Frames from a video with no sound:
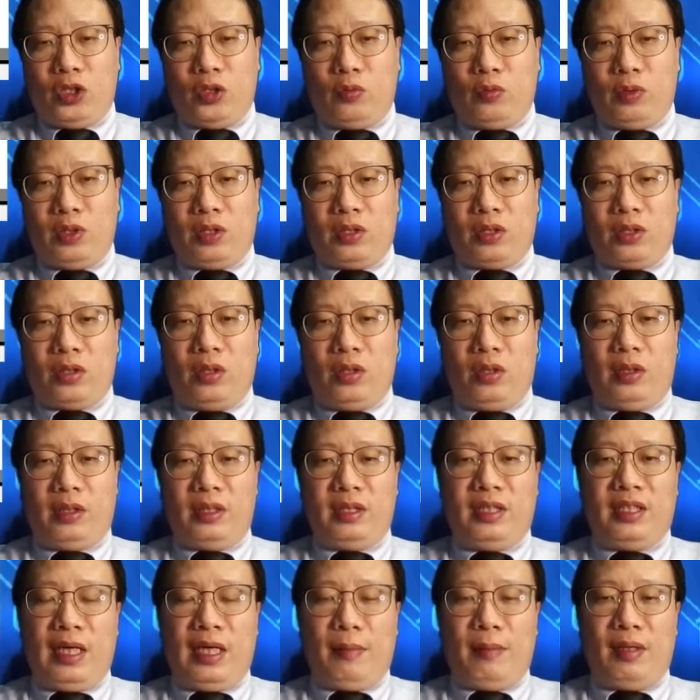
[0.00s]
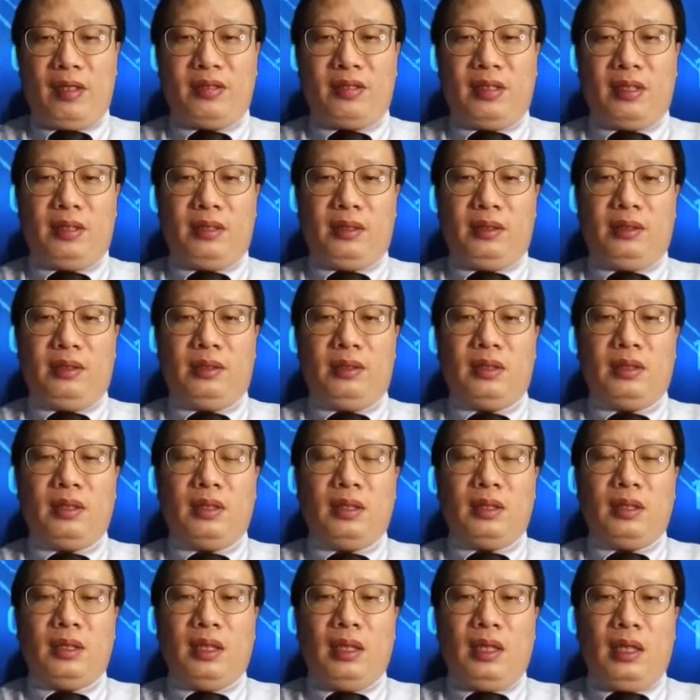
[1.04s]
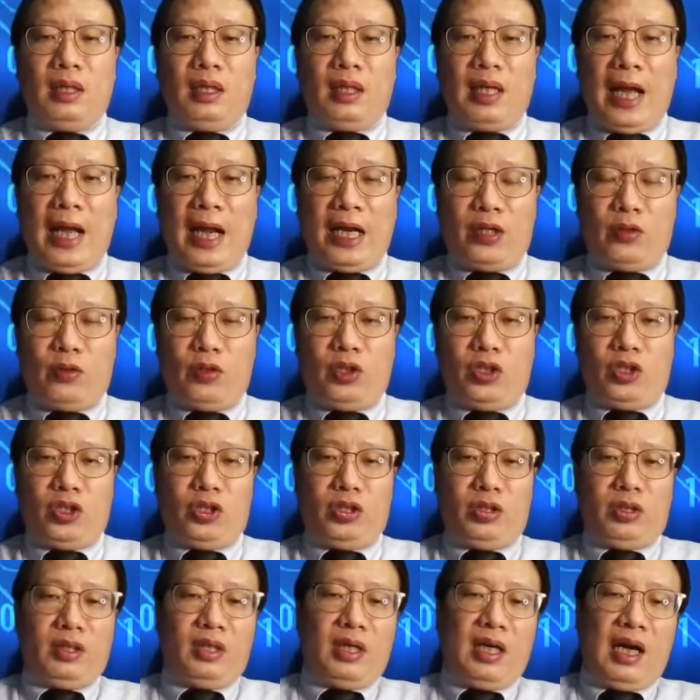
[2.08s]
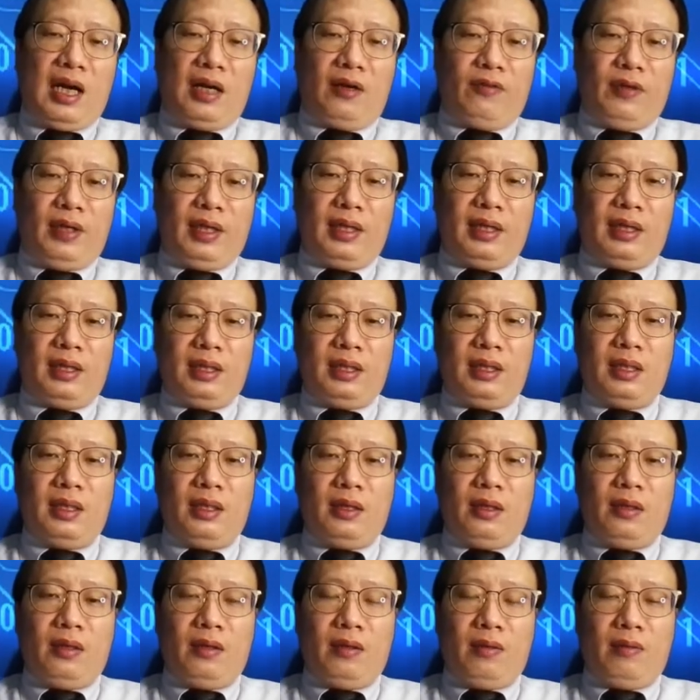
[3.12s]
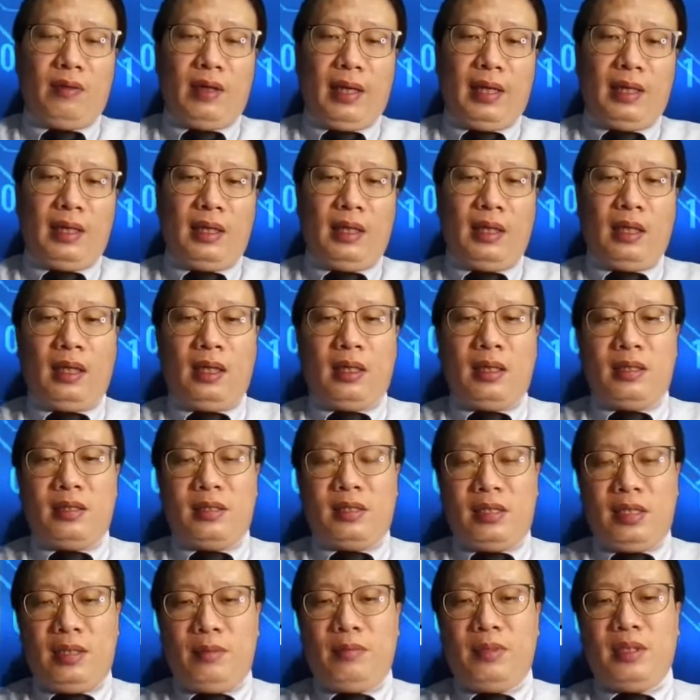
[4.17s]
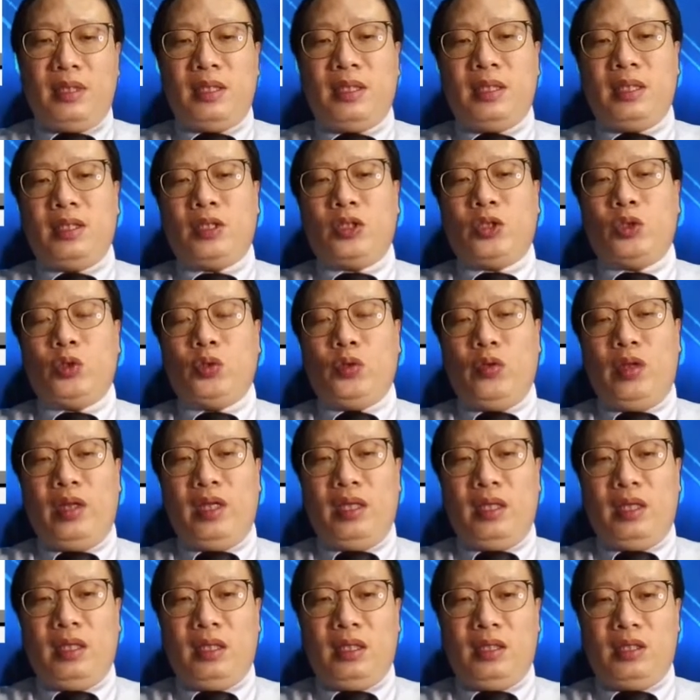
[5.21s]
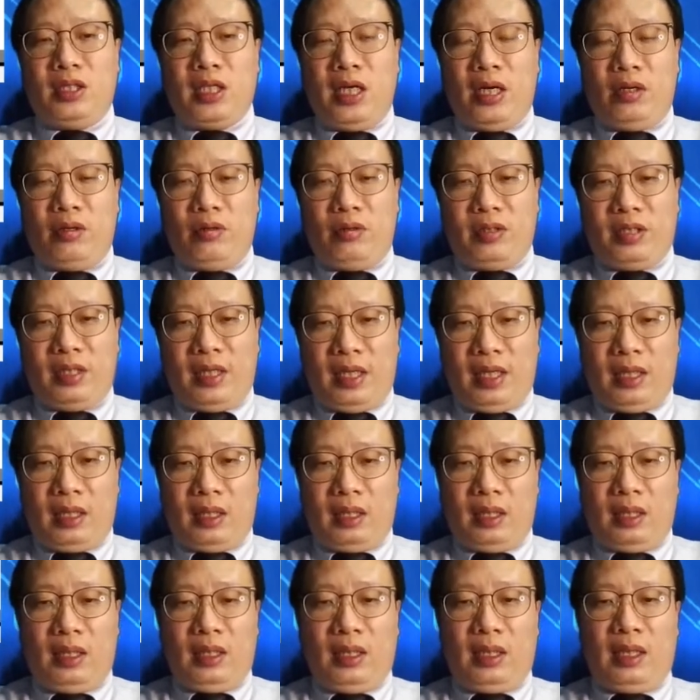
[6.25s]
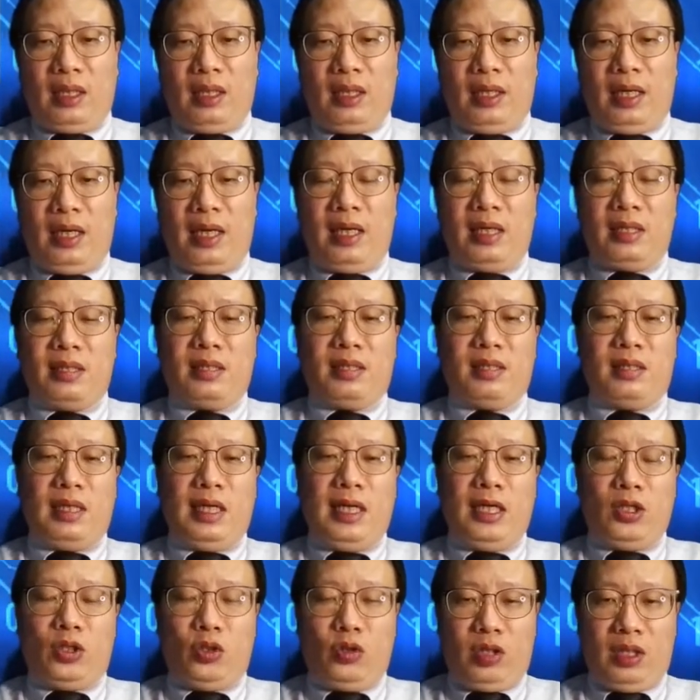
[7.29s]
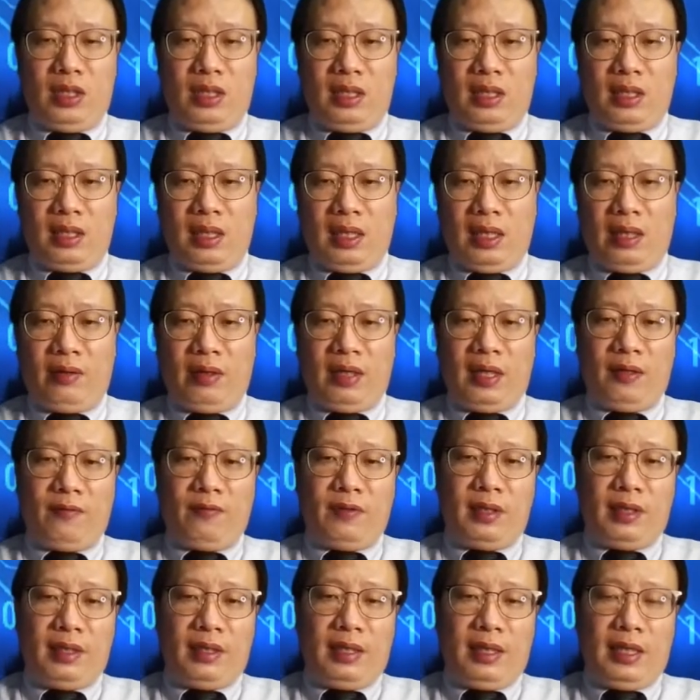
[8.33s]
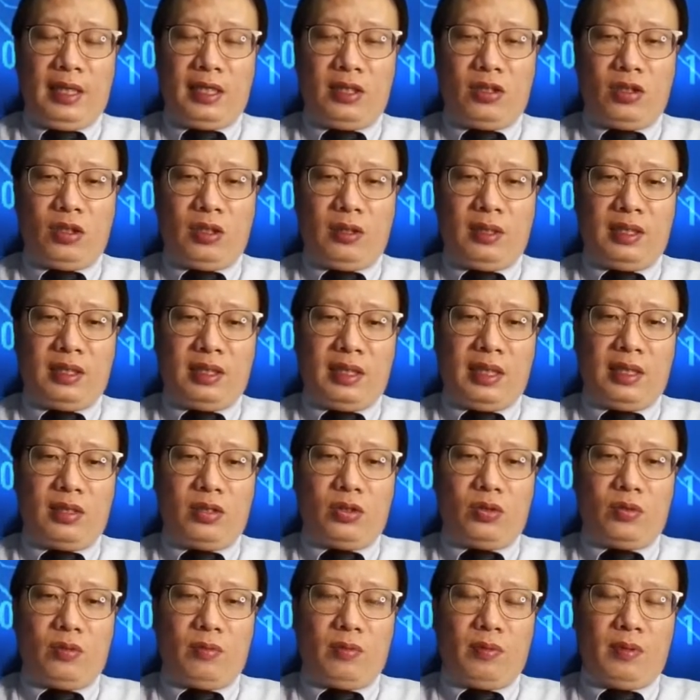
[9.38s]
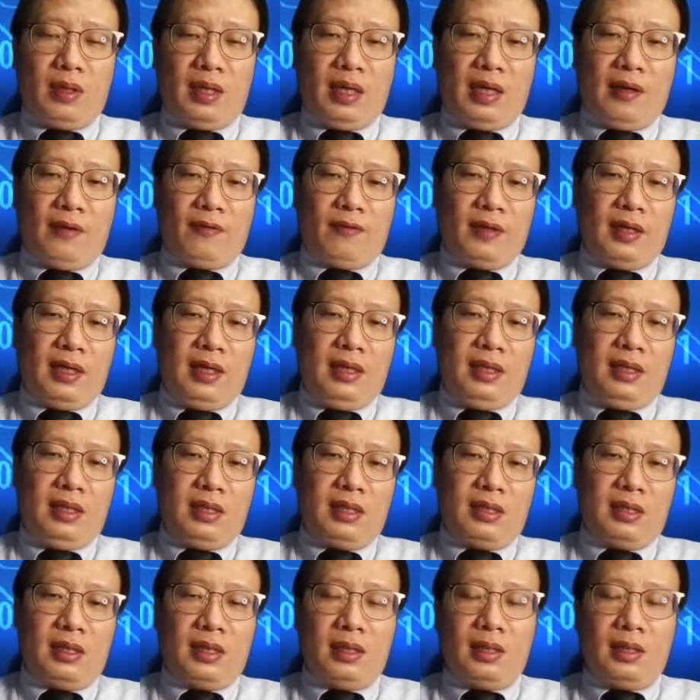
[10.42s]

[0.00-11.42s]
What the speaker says: which is called the dynamic signal acquisition hardware, right? Similar to the general DAQ, it has A to D. However, the A to D tends to have at least